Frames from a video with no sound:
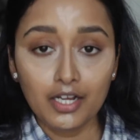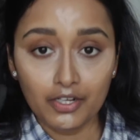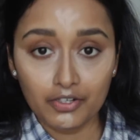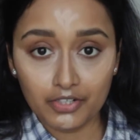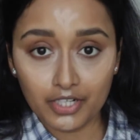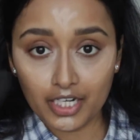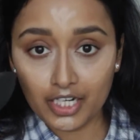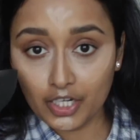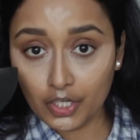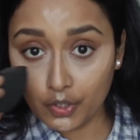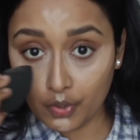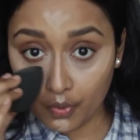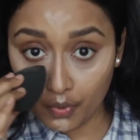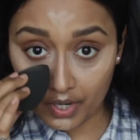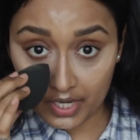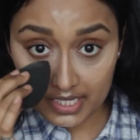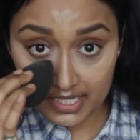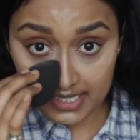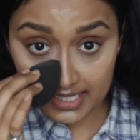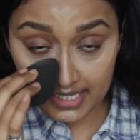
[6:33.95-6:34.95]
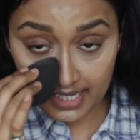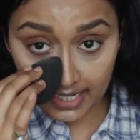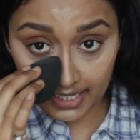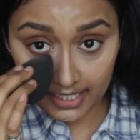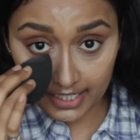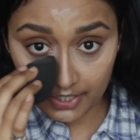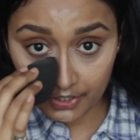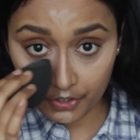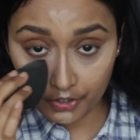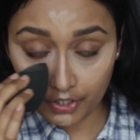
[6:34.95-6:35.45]
really go
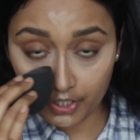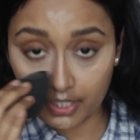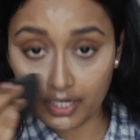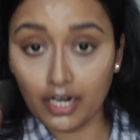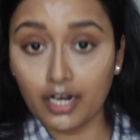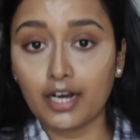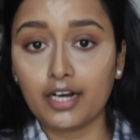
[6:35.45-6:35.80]
inside your